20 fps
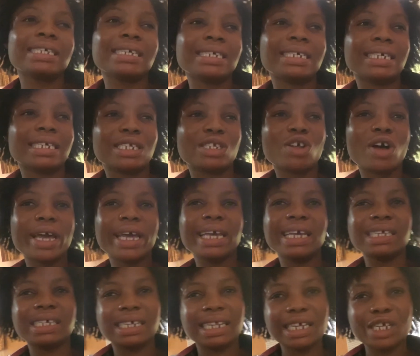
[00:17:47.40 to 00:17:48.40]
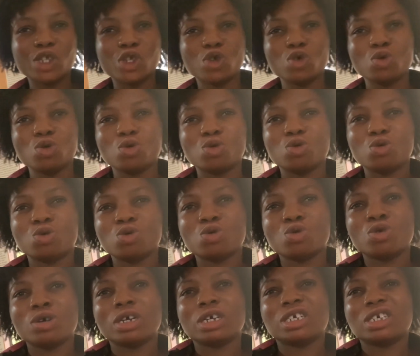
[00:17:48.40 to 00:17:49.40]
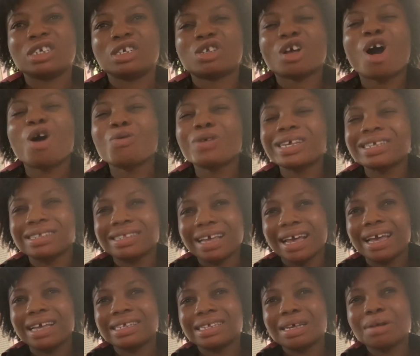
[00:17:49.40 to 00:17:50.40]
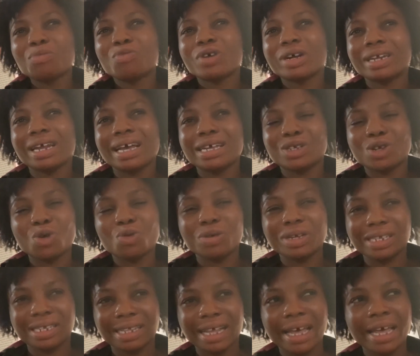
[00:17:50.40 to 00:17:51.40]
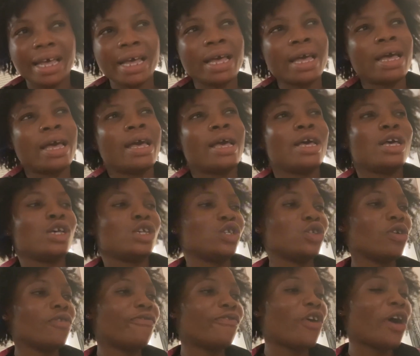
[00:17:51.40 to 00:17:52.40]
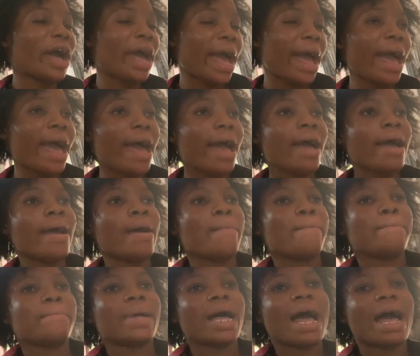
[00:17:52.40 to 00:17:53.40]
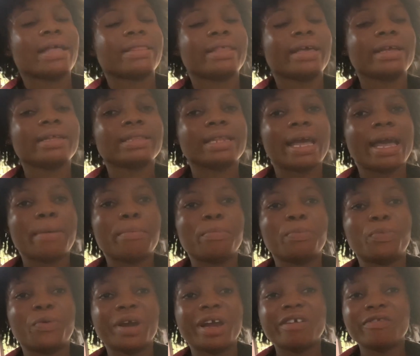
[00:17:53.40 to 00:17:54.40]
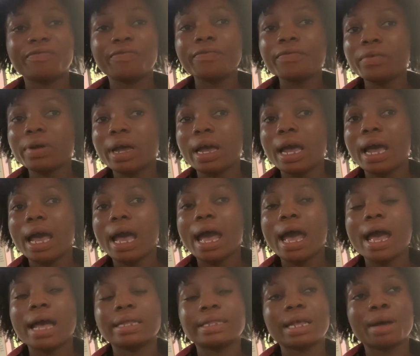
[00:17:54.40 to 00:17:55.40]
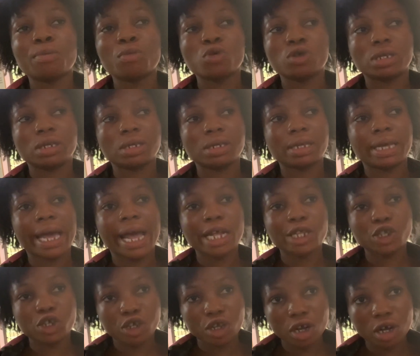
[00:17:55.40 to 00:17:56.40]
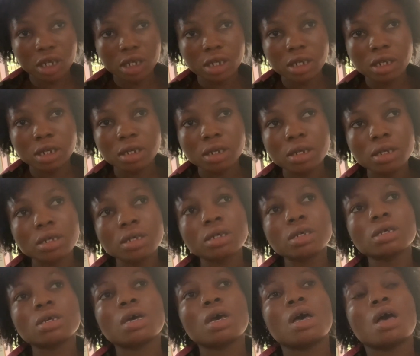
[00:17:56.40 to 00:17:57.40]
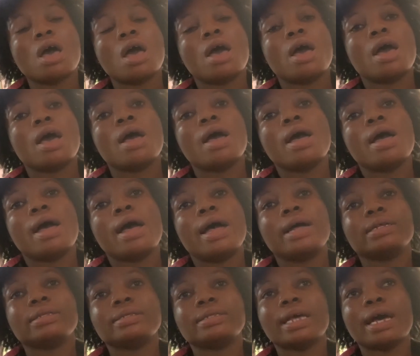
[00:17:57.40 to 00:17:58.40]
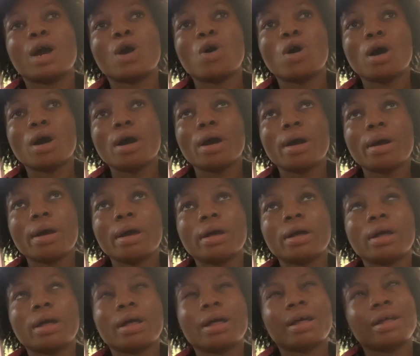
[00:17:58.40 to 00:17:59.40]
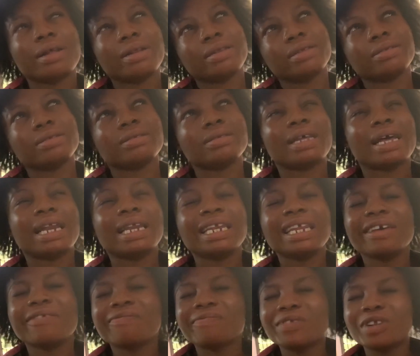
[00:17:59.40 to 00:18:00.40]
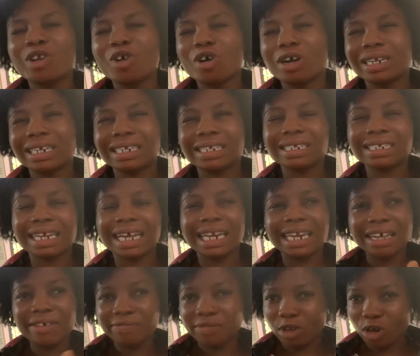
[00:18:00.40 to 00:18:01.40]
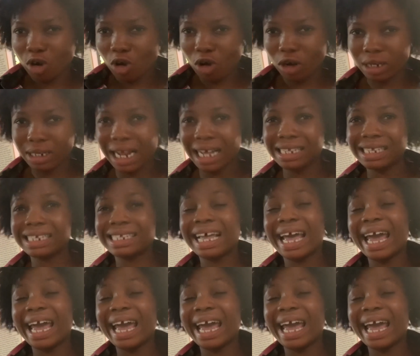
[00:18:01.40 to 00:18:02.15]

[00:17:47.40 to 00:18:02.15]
she's not easily to, she's always there, someone that is always there. So for her, I think they're brave and the most courteous and they live long. That's the